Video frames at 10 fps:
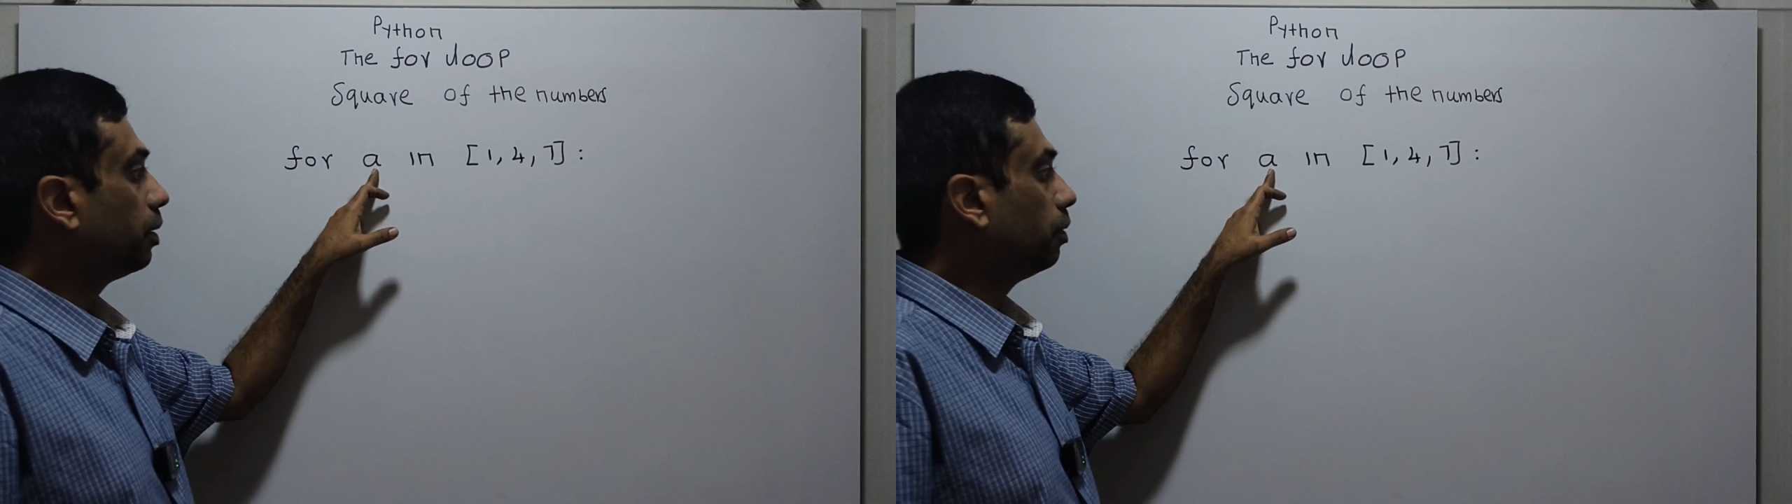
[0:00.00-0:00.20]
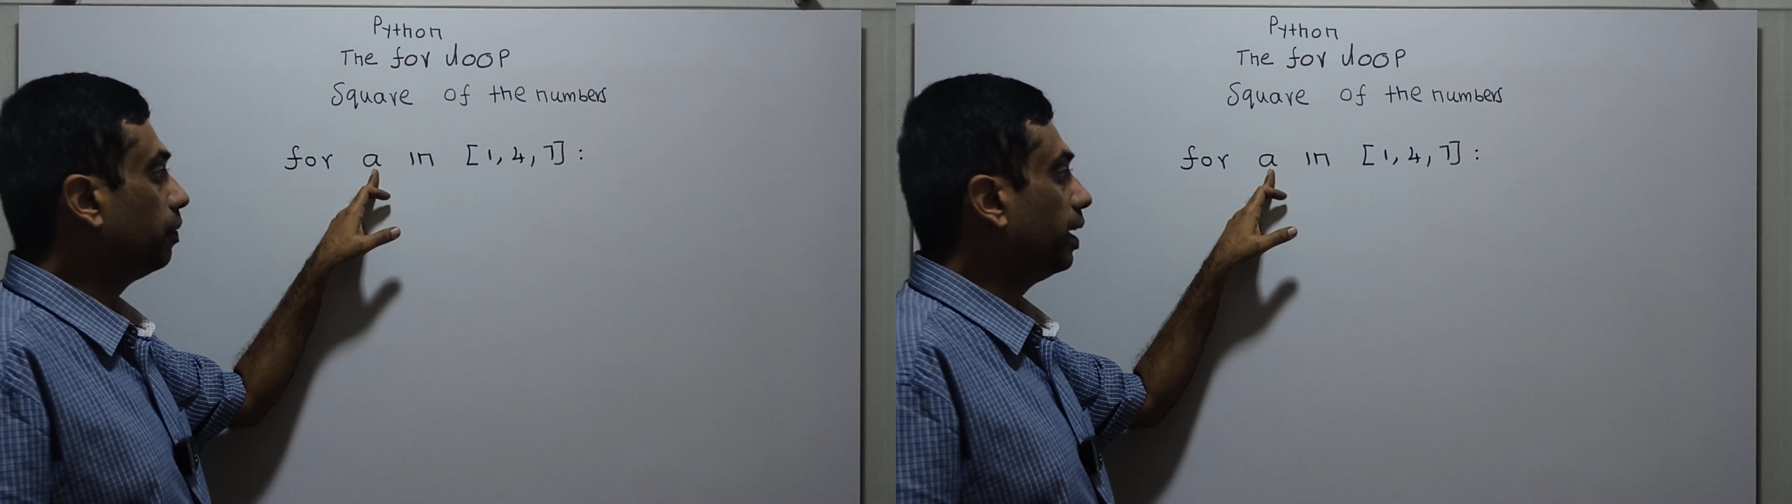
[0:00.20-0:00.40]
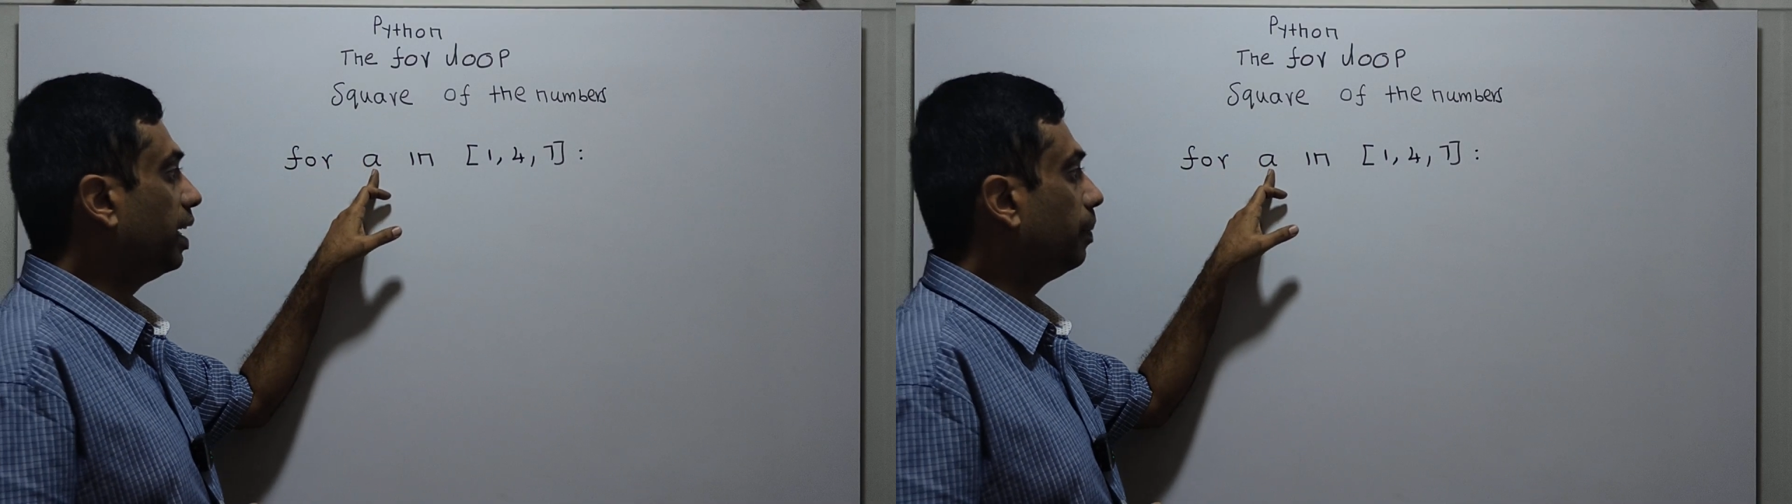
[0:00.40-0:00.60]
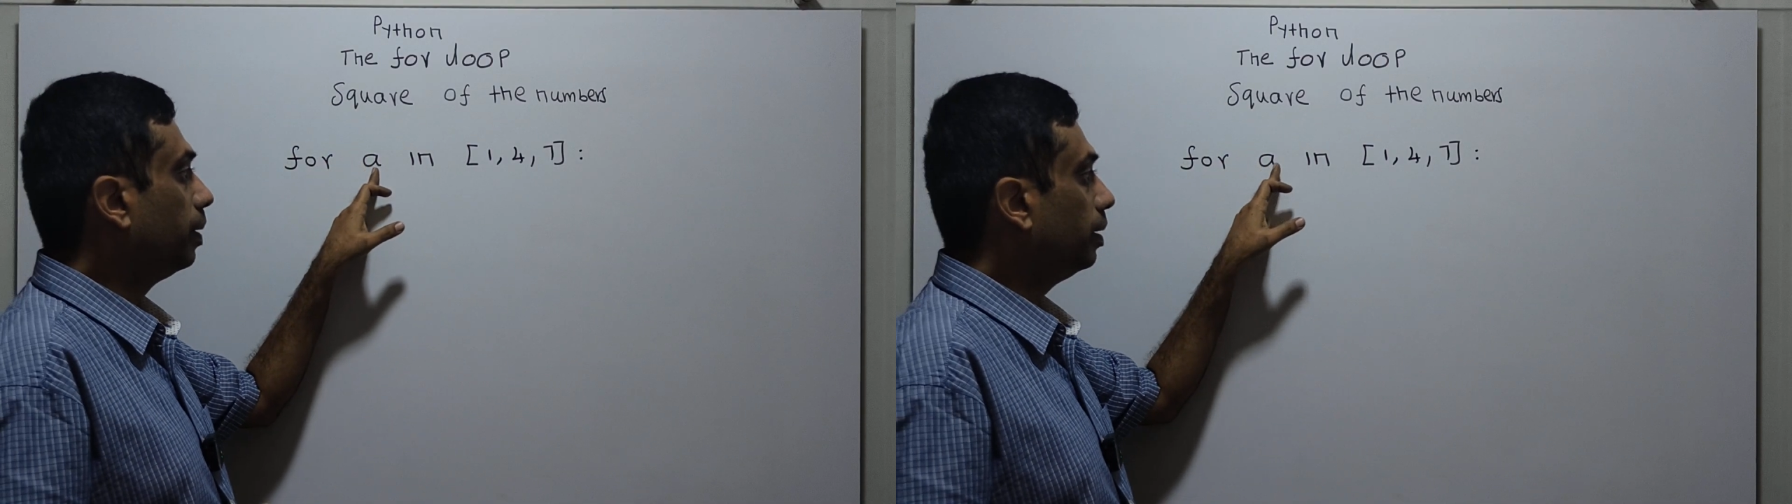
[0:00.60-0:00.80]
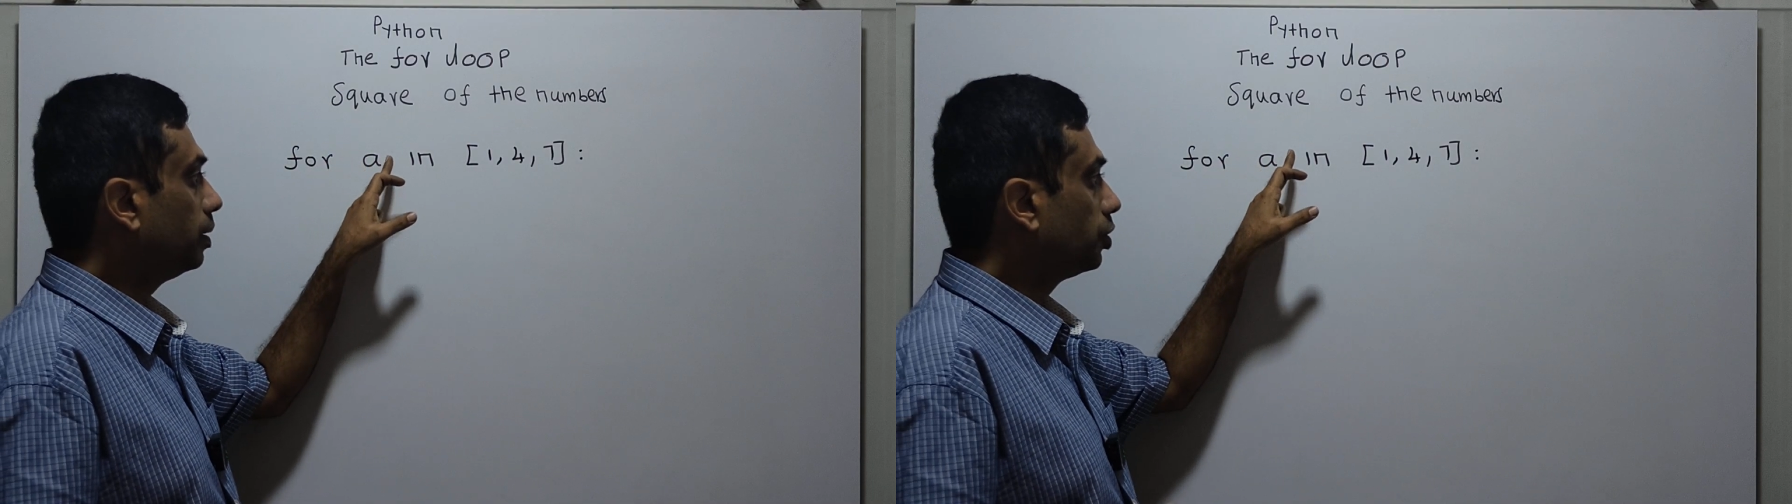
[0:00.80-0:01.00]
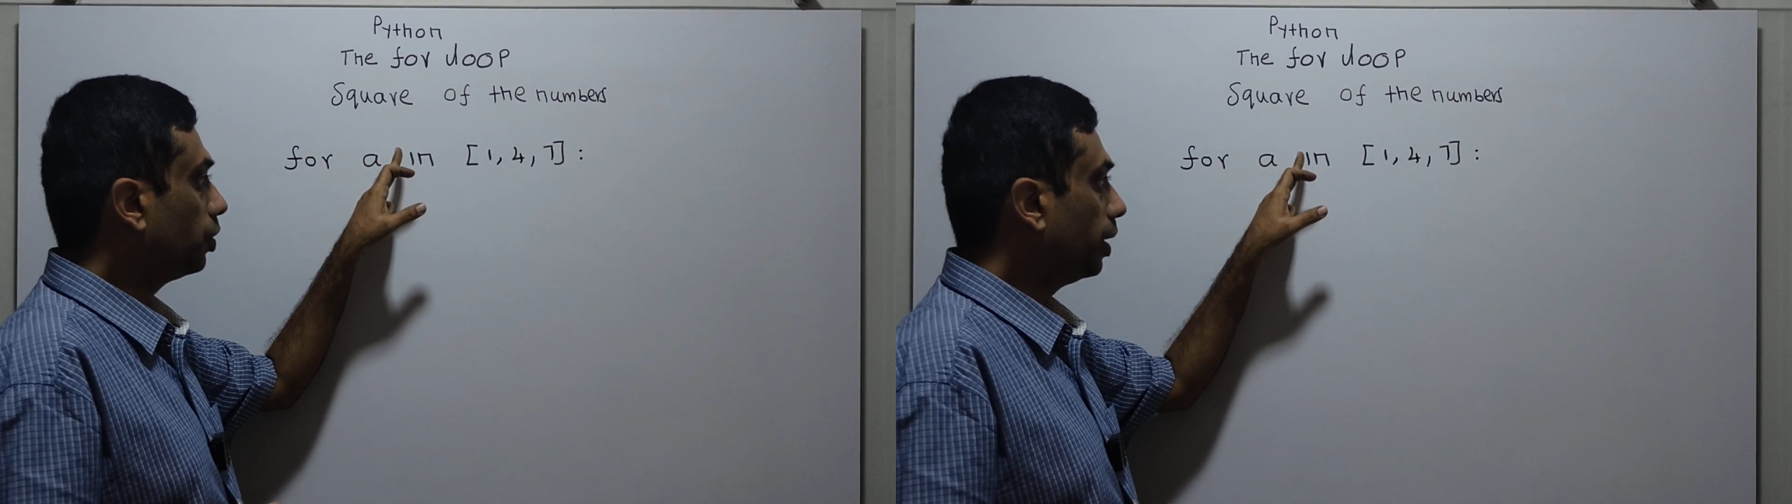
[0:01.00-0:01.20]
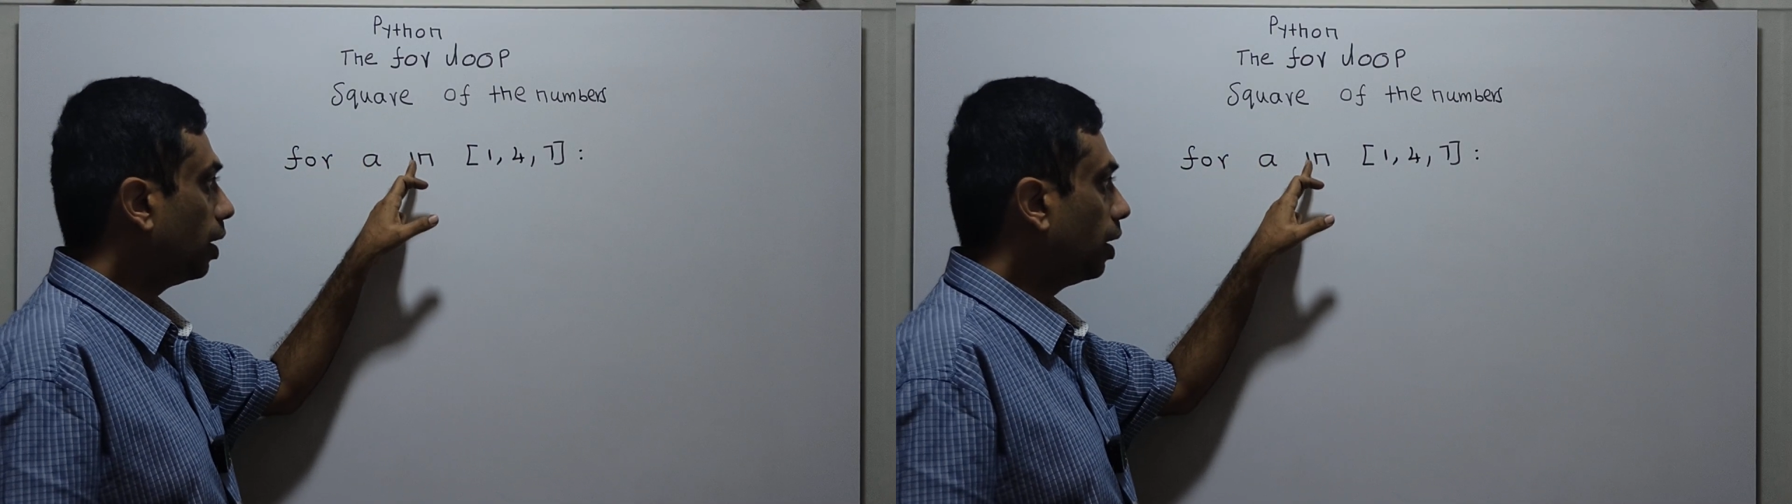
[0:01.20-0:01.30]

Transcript: is a loop variable. So